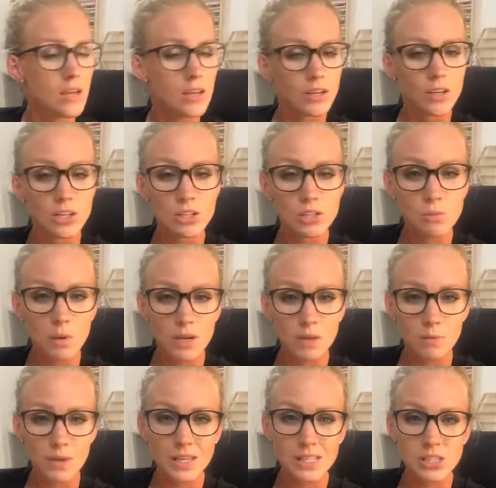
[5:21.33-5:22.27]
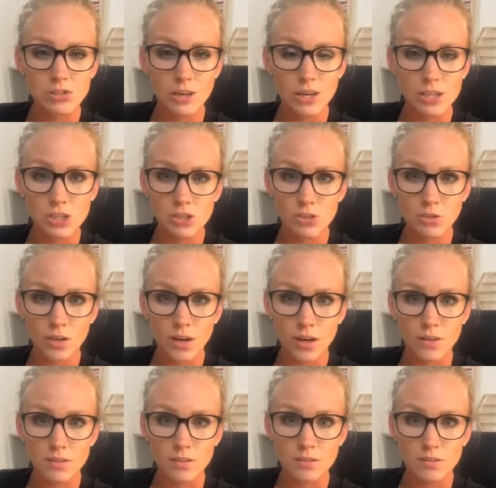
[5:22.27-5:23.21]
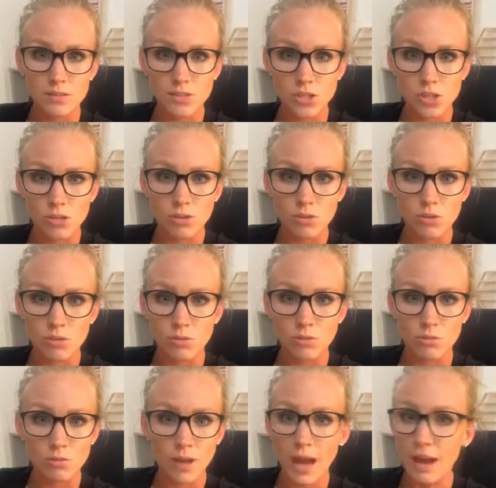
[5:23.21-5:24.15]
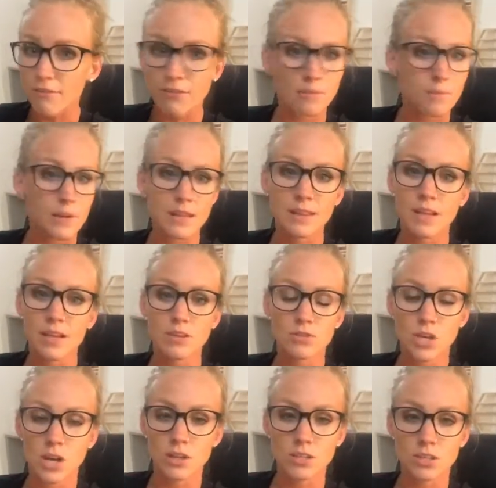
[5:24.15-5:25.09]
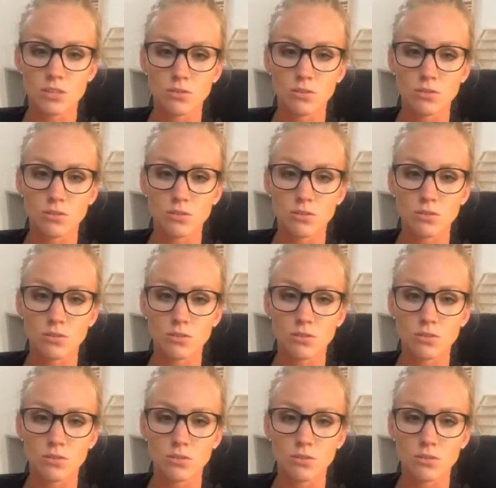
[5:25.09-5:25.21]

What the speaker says: You just want to be a straight shooter to everybody that you talk to.